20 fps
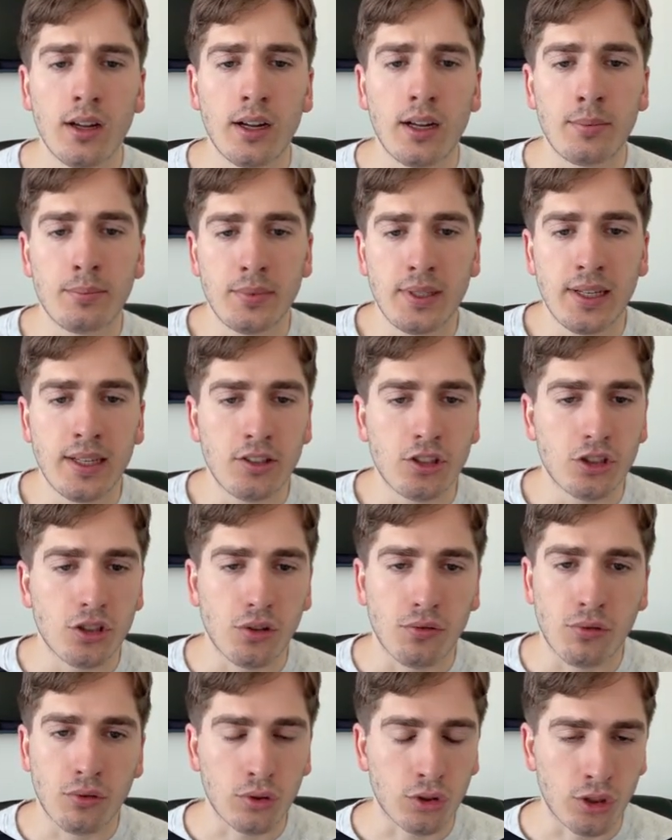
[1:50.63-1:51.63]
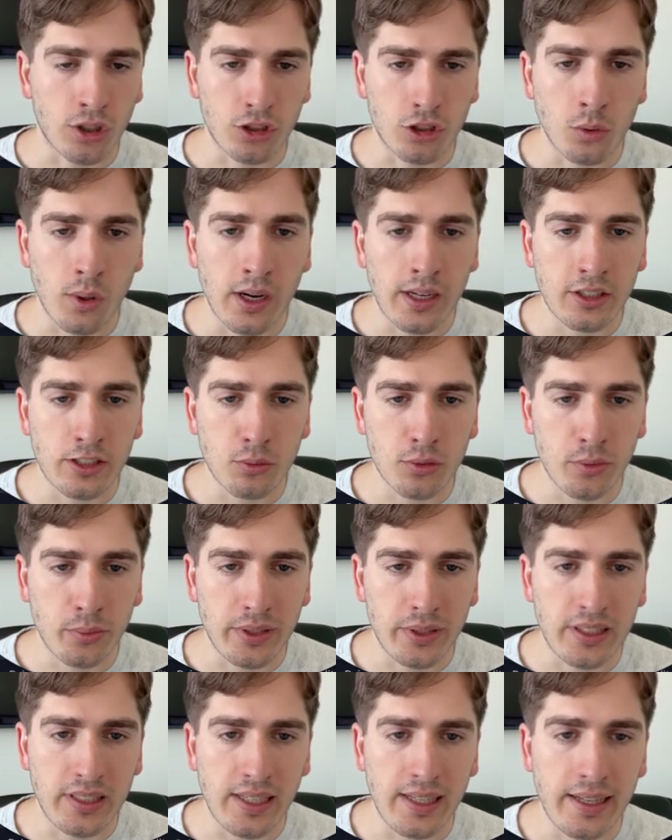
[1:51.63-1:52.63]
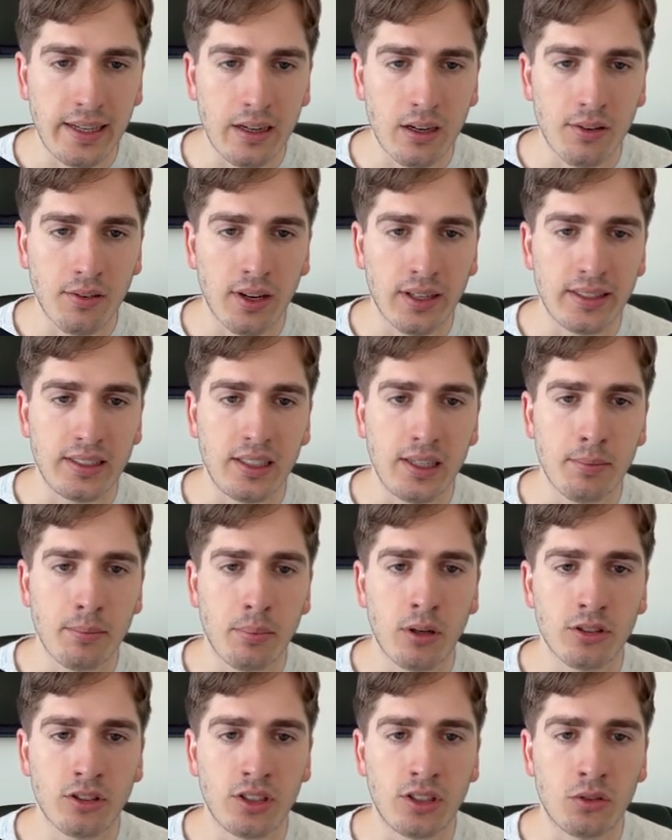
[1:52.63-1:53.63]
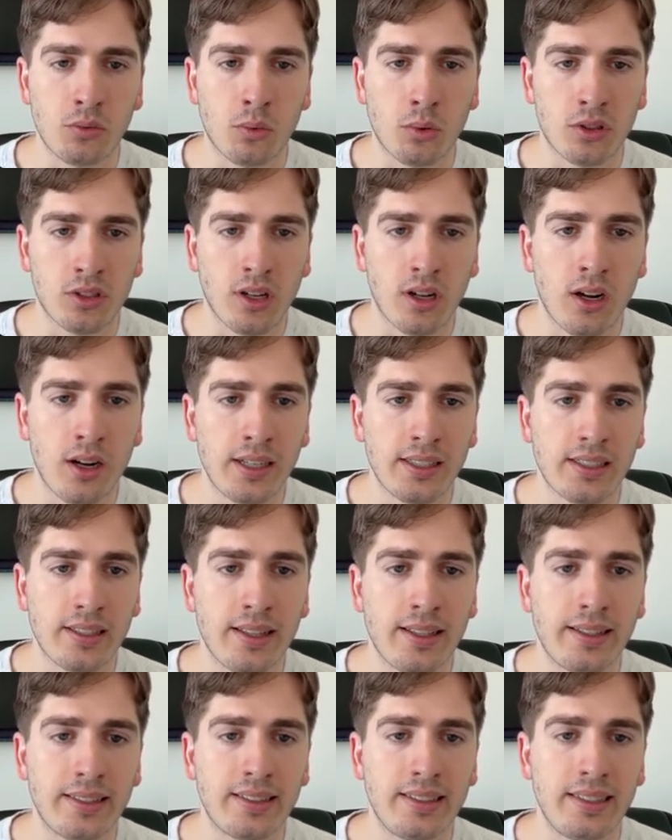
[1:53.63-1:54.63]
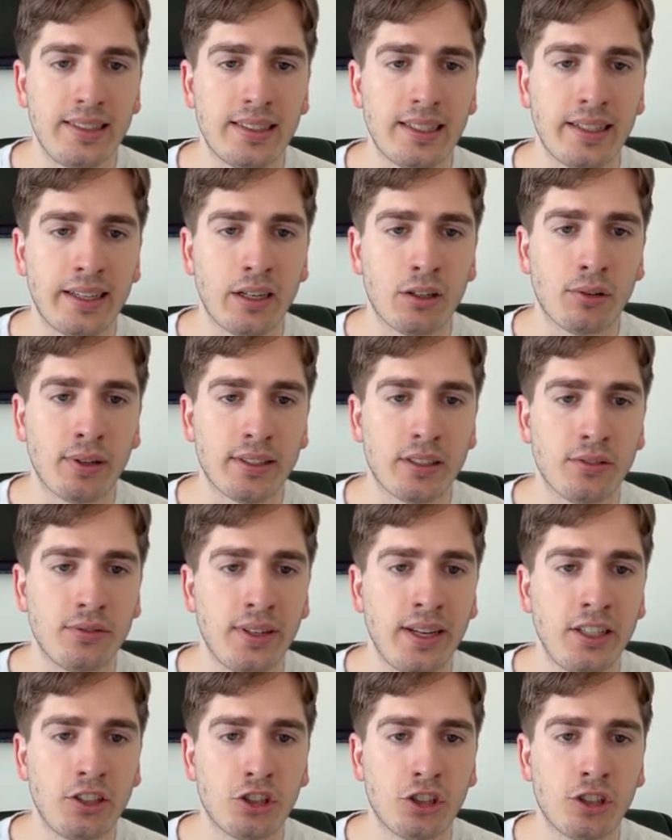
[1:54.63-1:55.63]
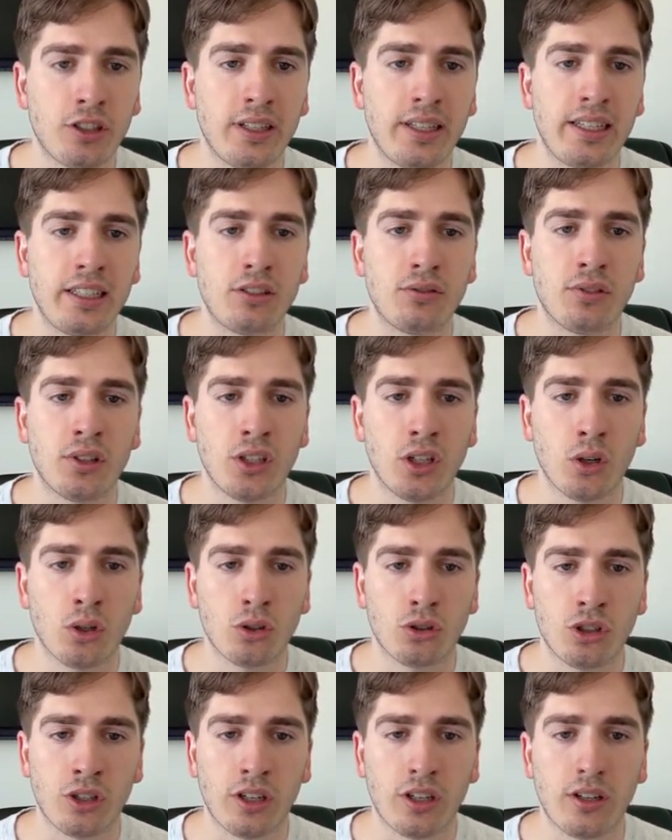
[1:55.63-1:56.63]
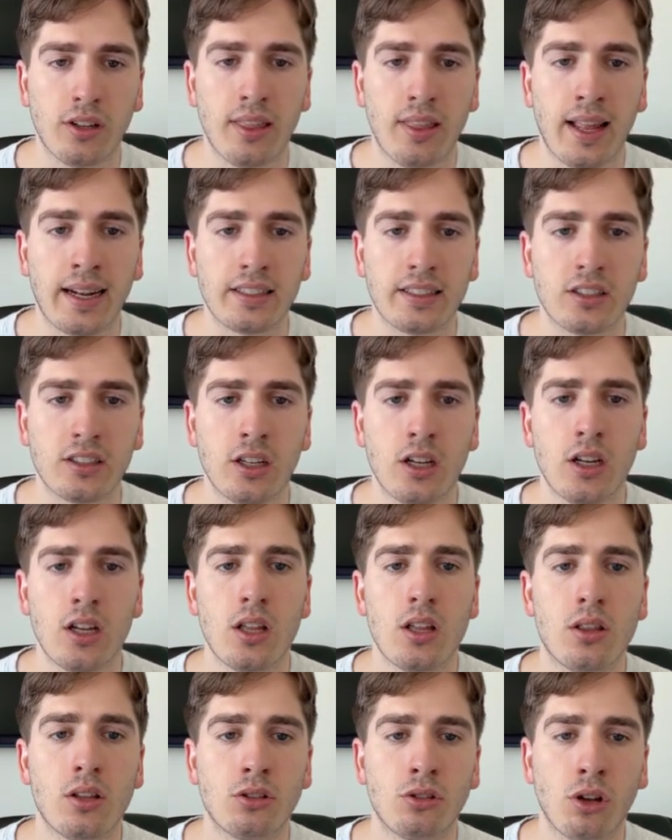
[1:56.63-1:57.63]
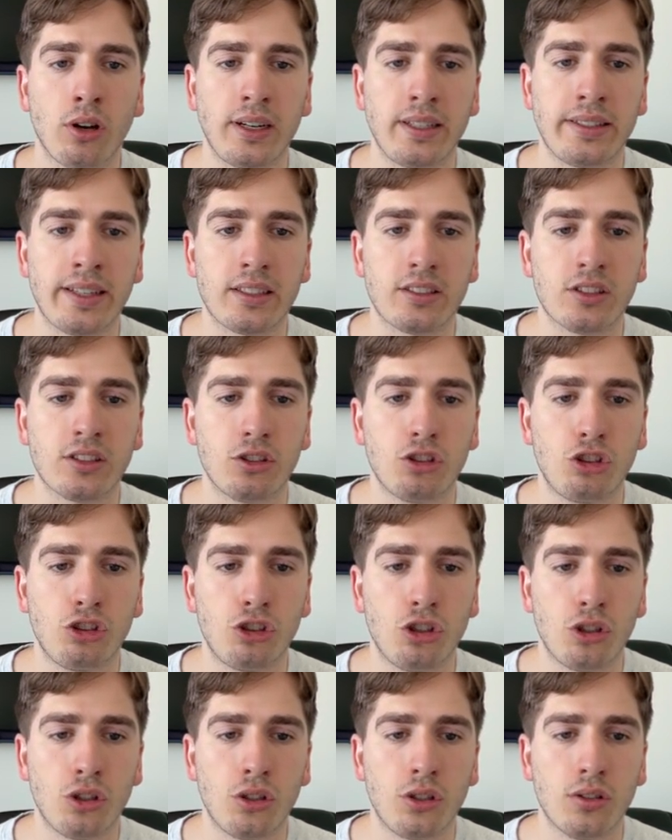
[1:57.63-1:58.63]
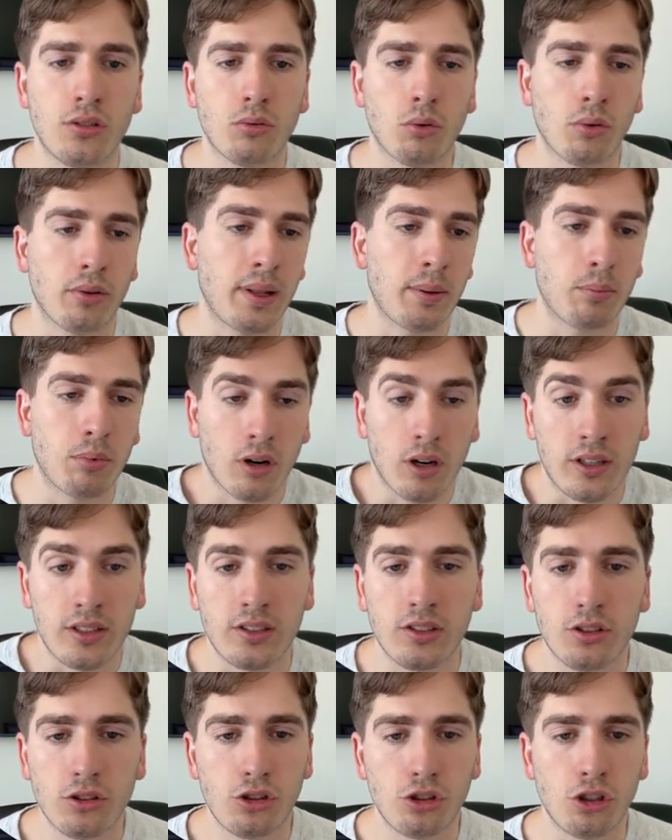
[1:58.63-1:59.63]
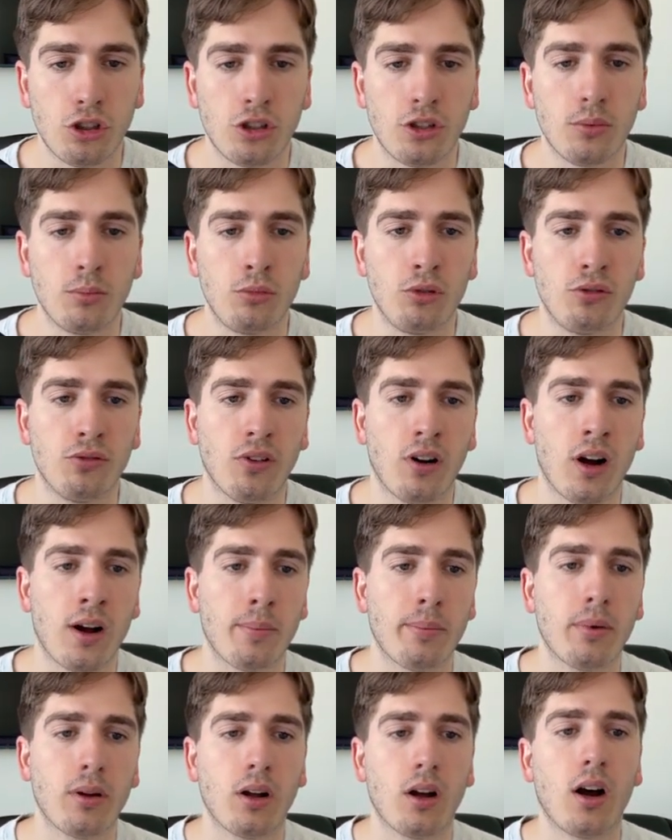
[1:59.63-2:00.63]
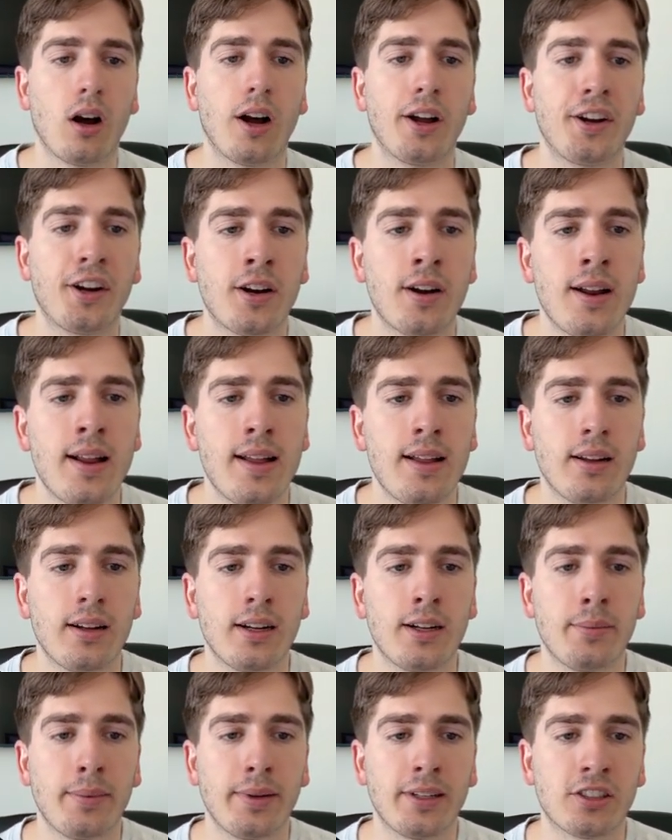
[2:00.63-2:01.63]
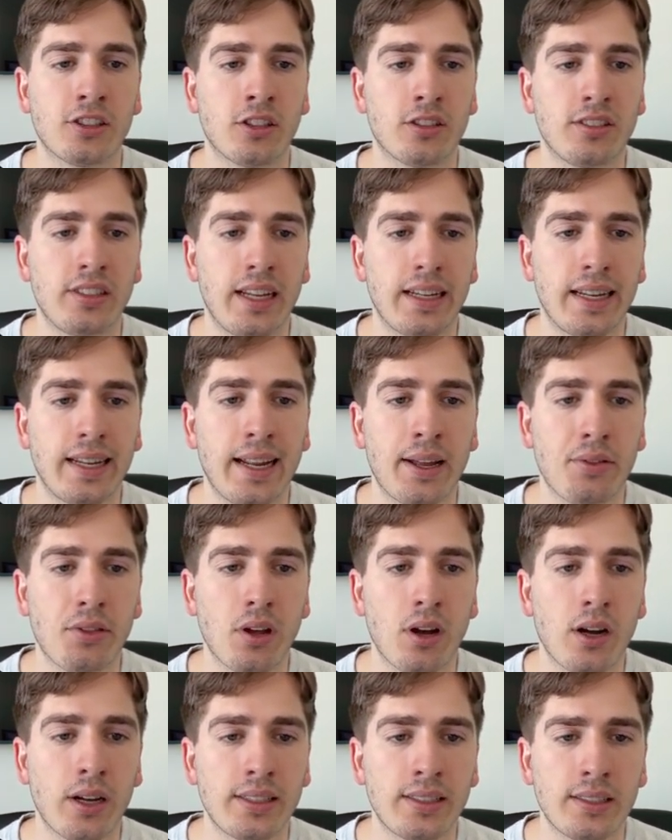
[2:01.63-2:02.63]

Just overall structure wise, when we see kind of like these impulses in towards the highs and then this descending corrective nature, it is very logic that the dollar index should, or that price should move up higher and start taking out the highs.